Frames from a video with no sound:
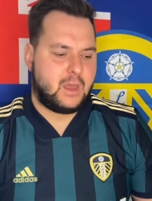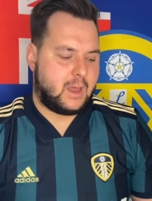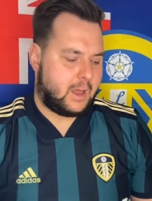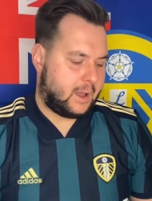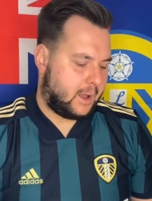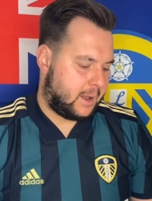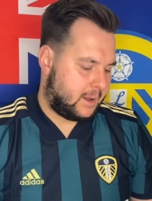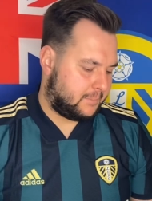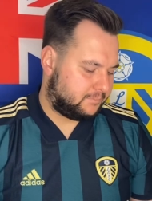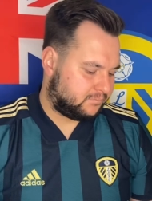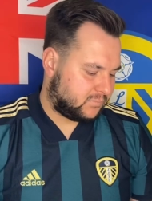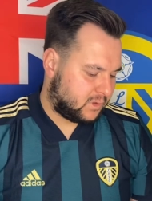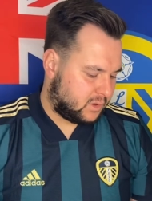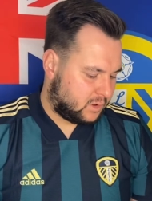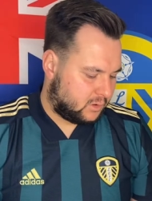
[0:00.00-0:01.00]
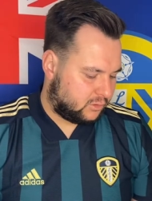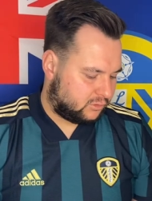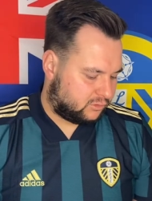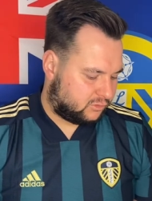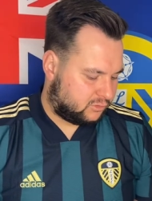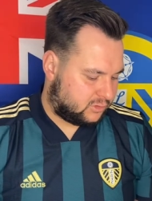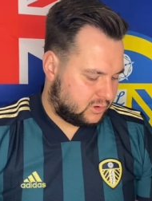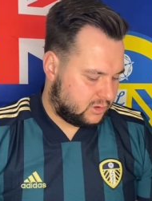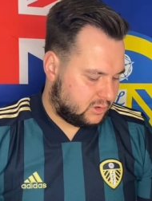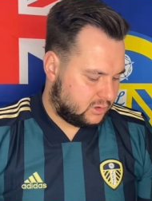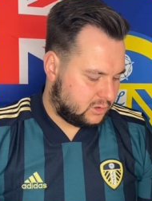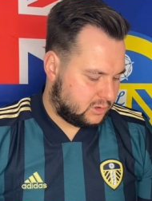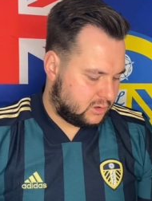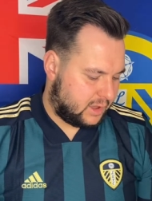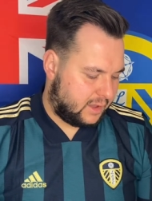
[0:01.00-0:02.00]

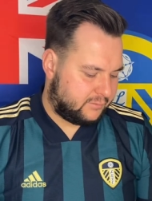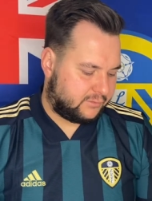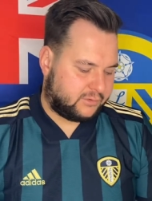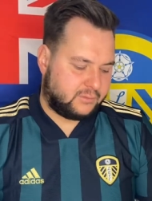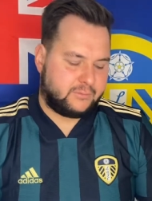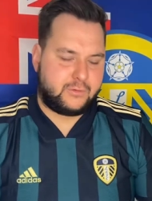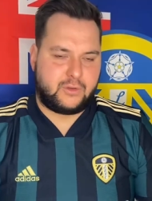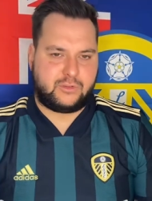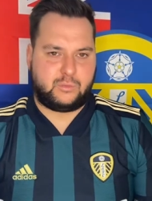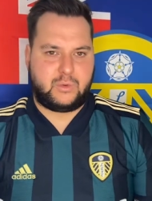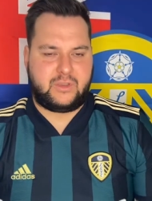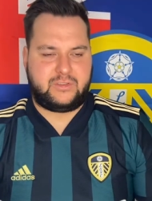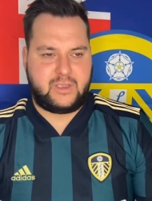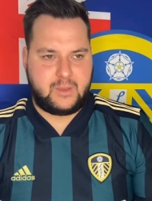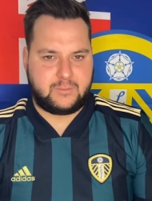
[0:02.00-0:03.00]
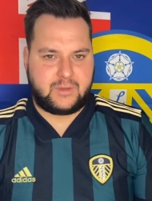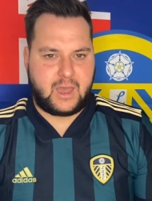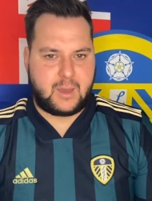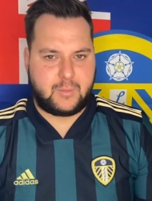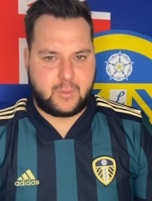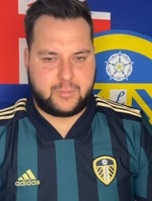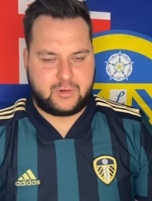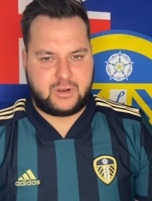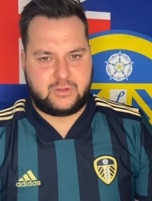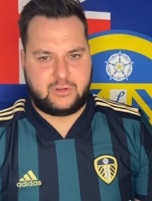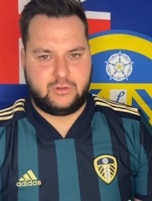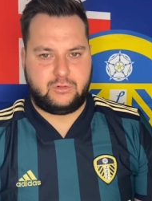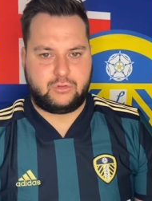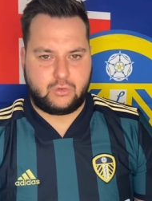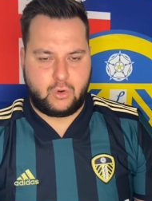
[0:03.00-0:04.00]
The Everton versus West Ham game, I predicted
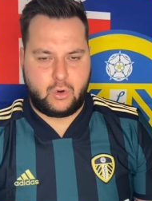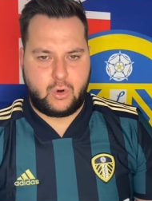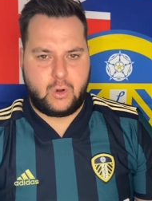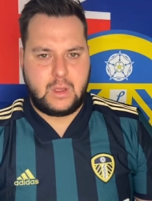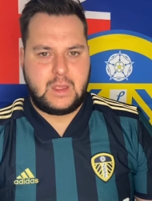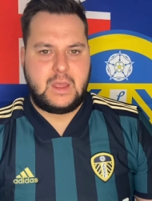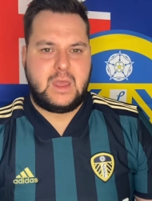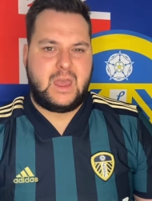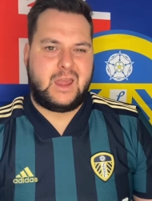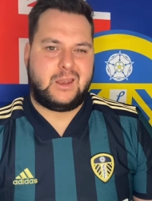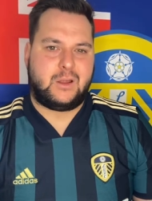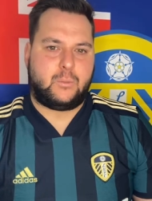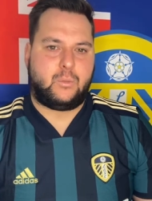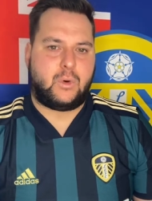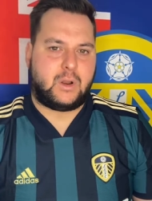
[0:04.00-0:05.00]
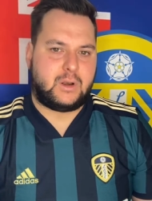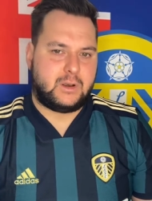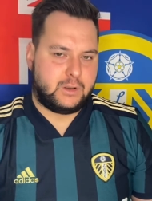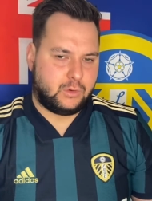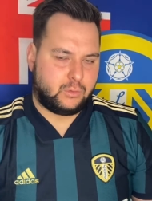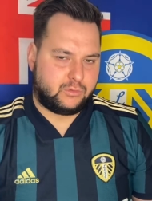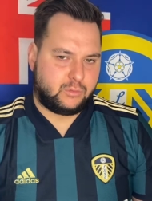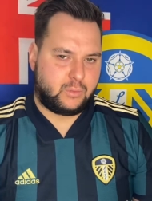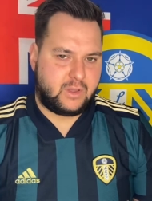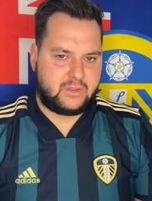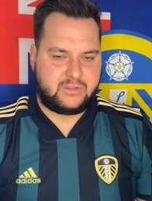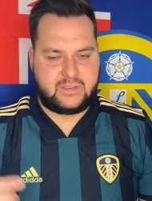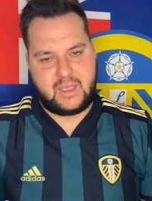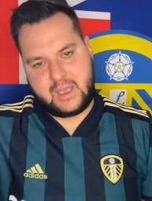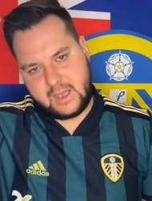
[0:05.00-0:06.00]
a draw. End up 1-0 to
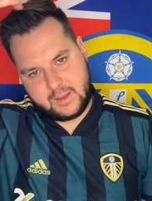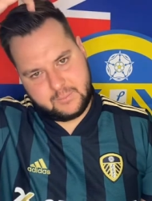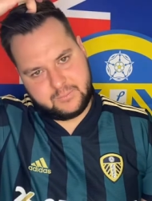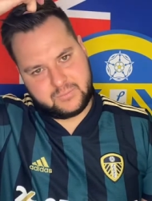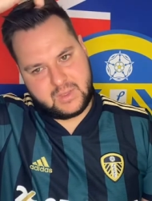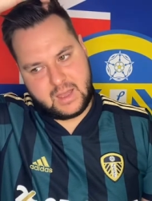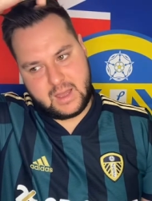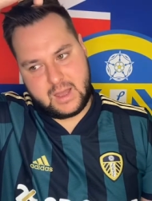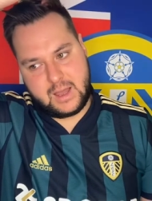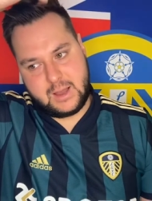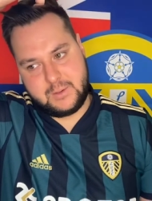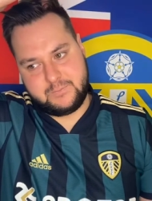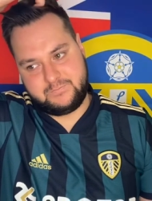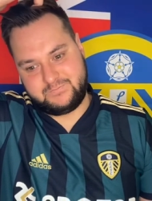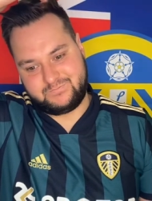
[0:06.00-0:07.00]
West Ham. Much